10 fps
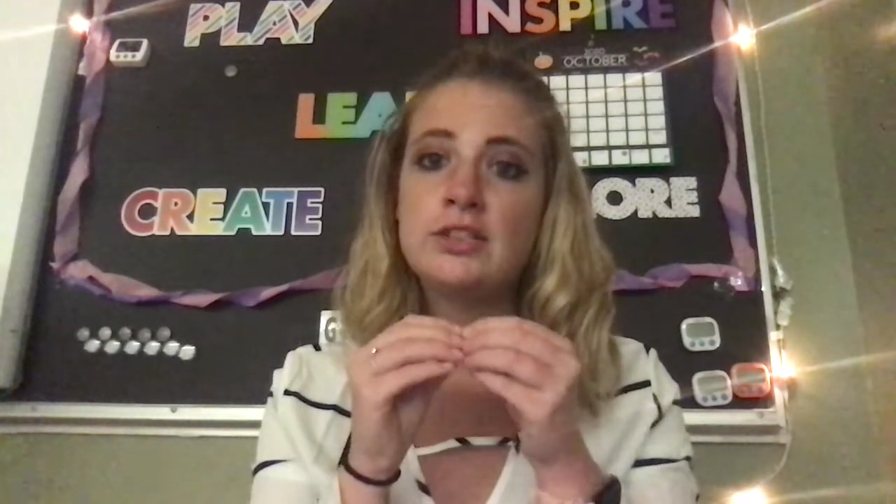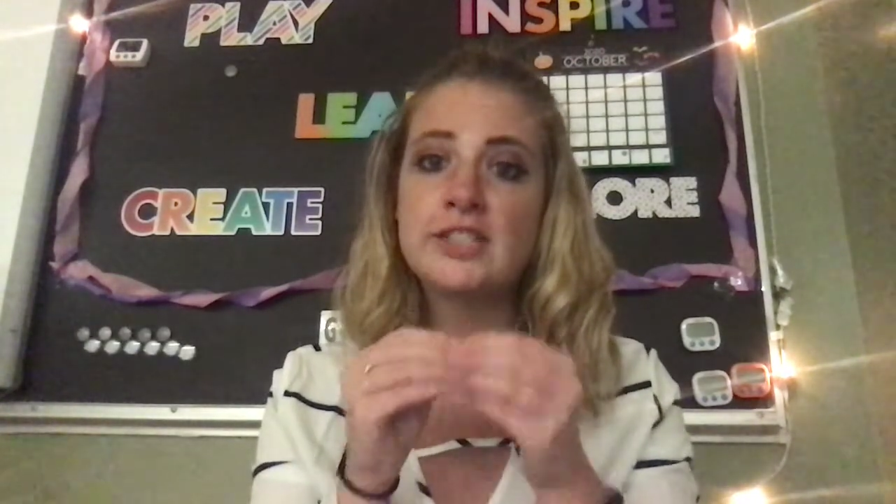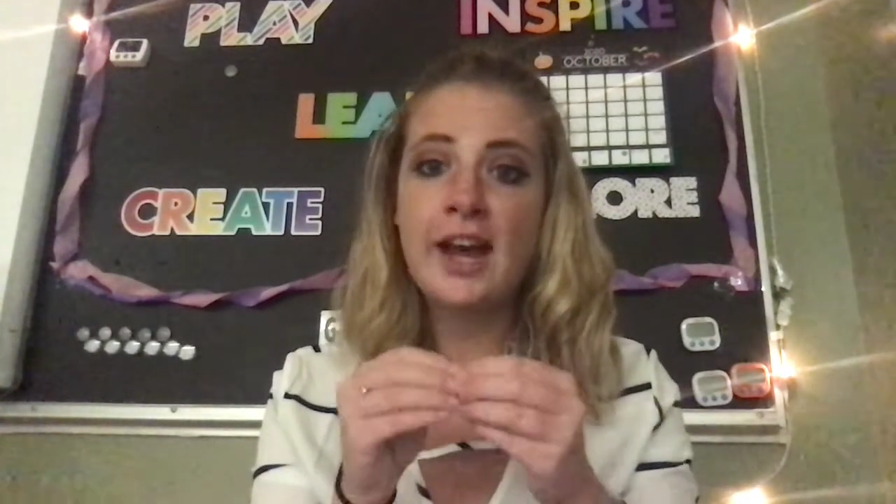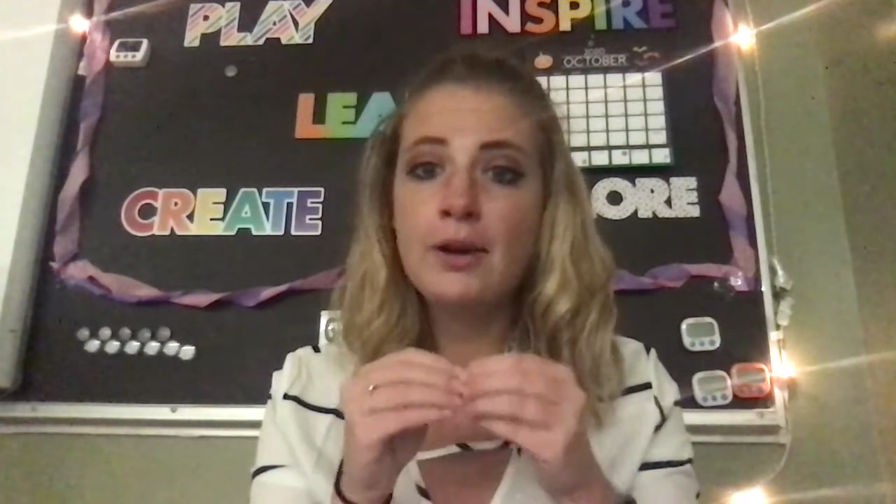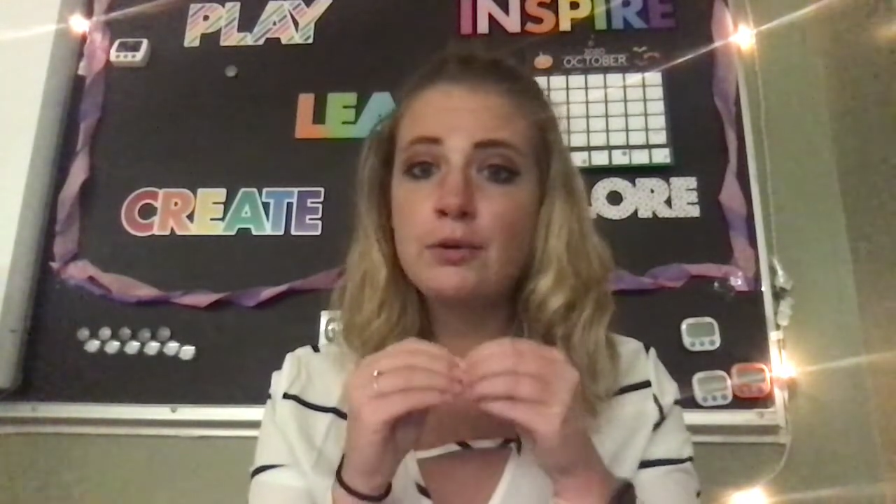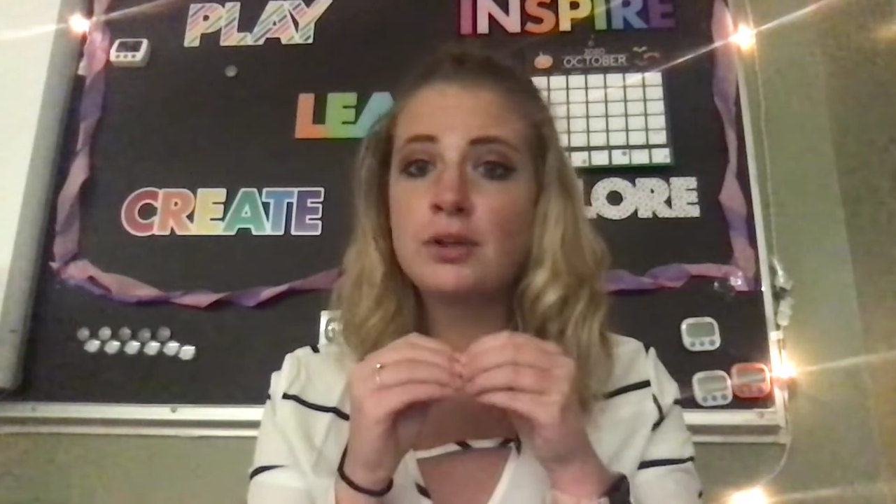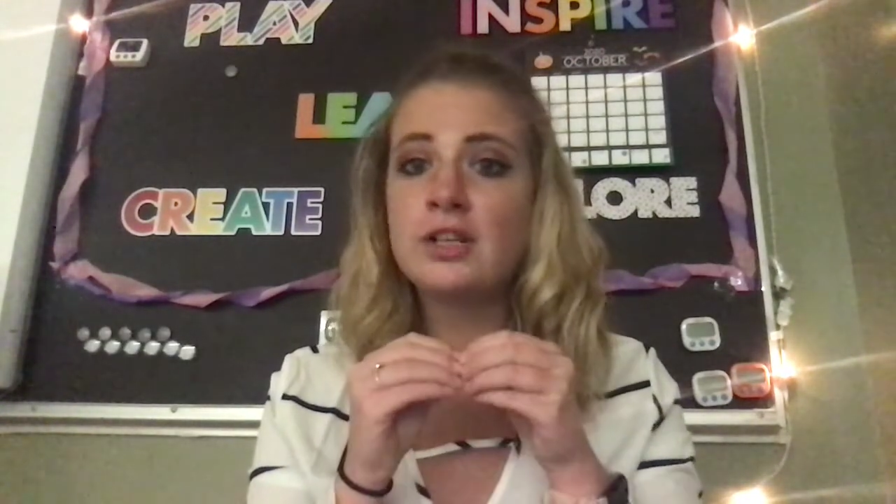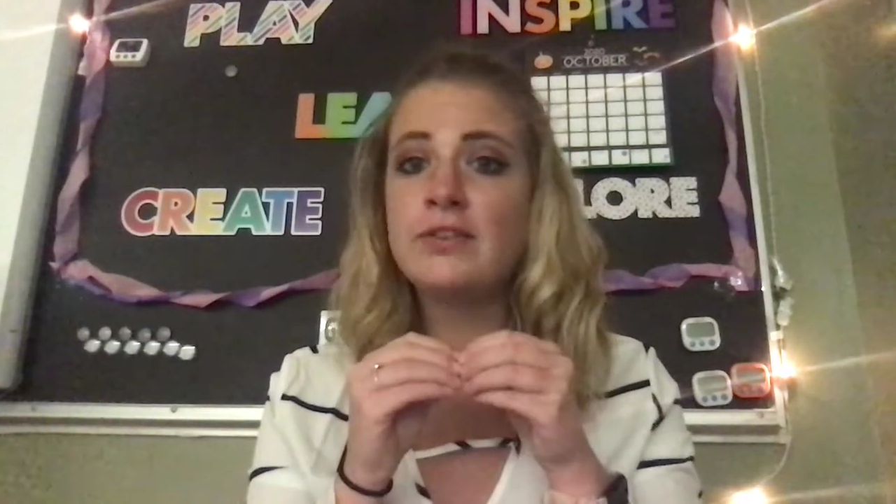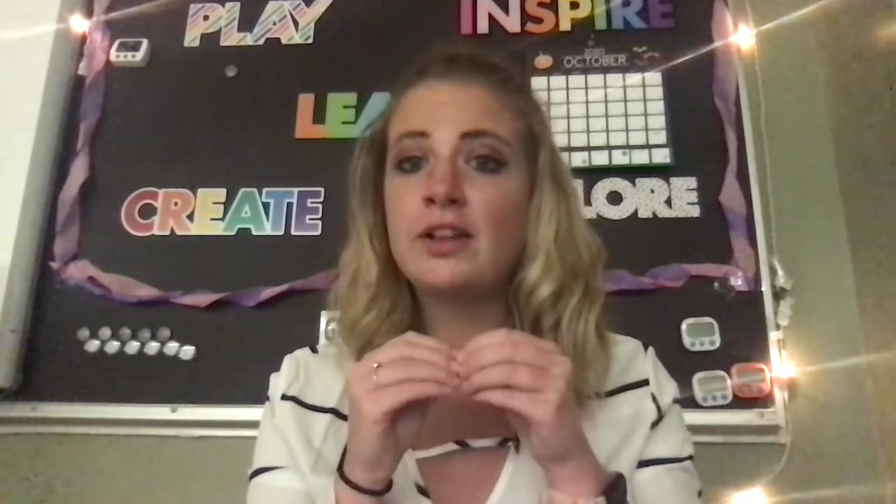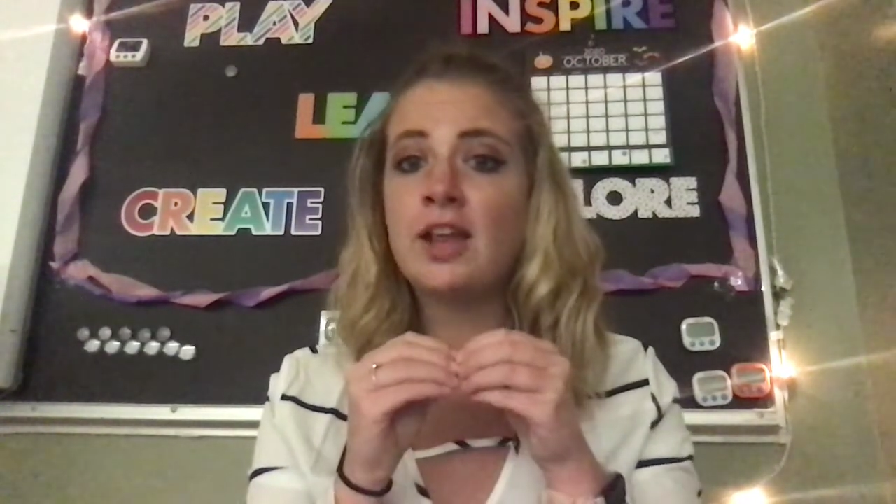the town, or
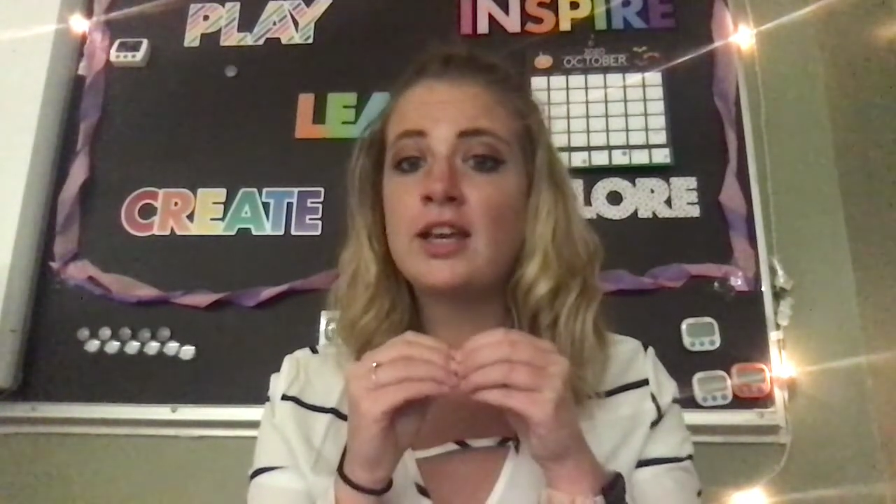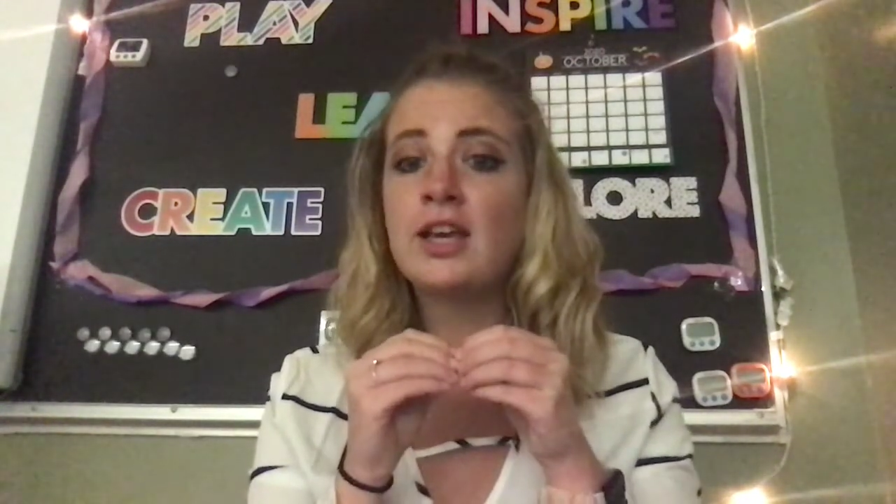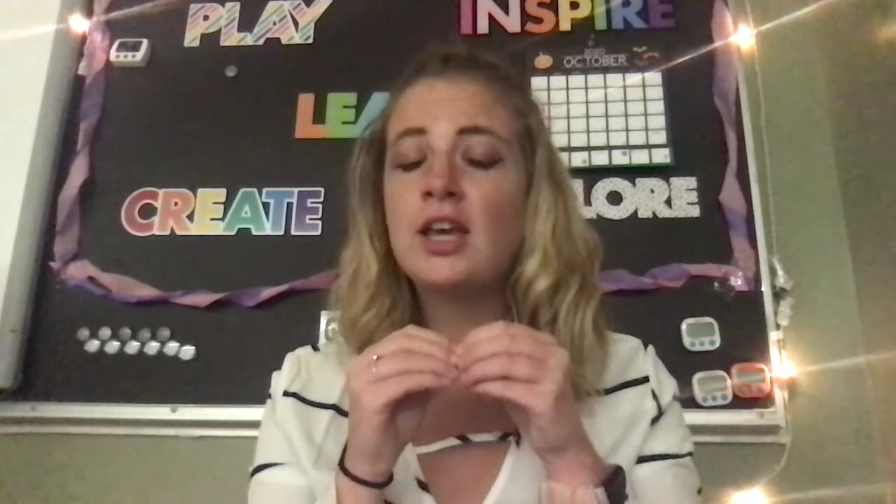even like